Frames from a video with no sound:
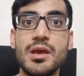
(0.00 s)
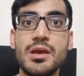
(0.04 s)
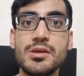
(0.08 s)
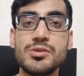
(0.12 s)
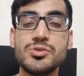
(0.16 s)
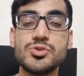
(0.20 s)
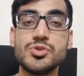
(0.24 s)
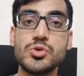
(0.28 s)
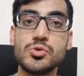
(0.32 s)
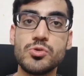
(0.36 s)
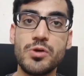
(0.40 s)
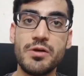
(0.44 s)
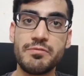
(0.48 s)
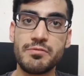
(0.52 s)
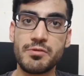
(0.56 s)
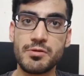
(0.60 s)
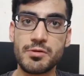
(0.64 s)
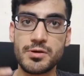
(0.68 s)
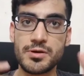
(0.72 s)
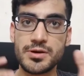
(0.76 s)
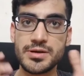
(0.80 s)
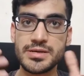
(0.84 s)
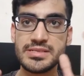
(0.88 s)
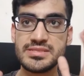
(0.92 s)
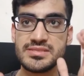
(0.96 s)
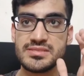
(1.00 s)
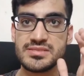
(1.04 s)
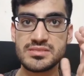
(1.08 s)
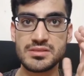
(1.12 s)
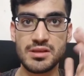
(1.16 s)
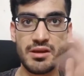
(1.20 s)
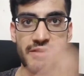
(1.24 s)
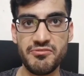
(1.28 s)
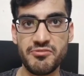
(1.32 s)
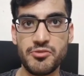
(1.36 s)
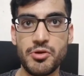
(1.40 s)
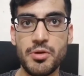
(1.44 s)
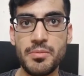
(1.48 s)
You have learned
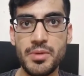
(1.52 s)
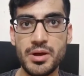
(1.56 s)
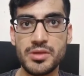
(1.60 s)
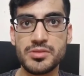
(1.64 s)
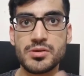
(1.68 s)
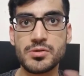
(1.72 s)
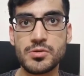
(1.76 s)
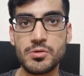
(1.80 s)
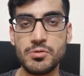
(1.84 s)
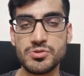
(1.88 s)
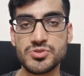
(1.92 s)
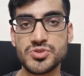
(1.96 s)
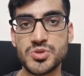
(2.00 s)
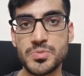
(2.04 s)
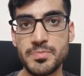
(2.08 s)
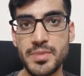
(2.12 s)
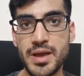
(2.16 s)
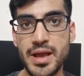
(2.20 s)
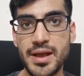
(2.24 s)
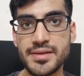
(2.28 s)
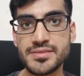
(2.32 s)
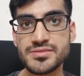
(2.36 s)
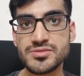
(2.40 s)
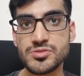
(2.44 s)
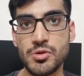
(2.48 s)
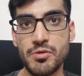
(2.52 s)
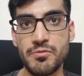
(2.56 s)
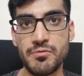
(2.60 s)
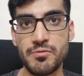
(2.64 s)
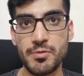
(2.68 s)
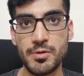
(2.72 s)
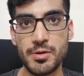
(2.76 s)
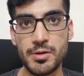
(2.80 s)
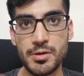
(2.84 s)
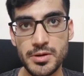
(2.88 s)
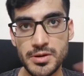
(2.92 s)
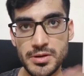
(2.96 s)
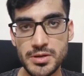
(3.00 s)
stuff from other question banks, you have
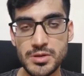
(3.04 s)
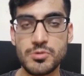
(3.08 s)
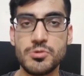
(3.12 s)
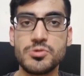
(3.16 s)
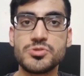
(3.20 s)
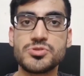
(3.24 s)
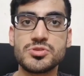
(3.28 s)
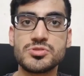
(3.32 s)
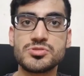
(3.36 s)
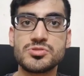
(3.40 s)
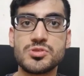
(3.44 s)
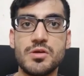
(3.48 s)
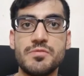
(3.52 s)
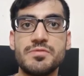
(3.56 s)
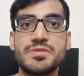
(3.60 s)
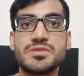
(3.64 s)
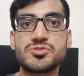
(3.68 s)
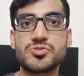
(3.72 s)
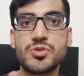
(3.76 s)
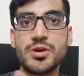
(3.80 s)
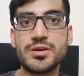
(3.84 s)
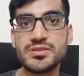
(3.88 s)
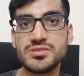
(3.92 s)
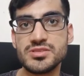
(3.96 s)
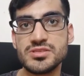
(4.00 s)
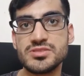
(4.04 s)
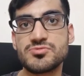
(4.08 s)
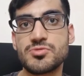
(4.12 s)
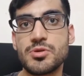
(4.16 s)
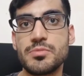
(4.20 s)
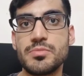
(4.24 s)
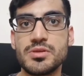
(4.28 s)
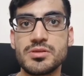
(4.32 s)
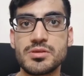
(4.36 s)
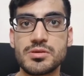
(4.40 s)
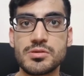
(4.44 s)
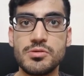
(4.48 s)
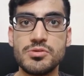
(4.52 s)
learned question solving strategies
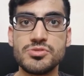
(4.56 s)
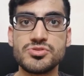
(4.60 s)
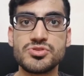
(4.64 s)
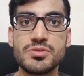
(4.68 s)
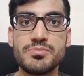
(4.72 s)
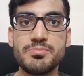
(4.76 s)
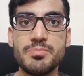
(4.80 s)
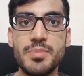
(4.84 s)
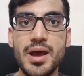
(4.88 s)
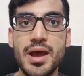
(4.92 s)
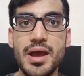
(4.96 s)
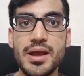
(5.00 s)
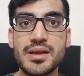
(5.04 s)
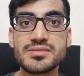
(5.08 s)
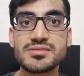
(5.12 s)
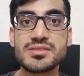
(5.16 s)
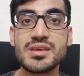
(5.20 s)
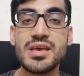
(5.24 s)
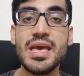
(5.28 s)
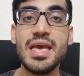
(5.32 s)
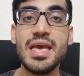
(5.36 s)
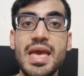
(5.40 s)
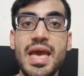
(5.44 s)
from other question banks,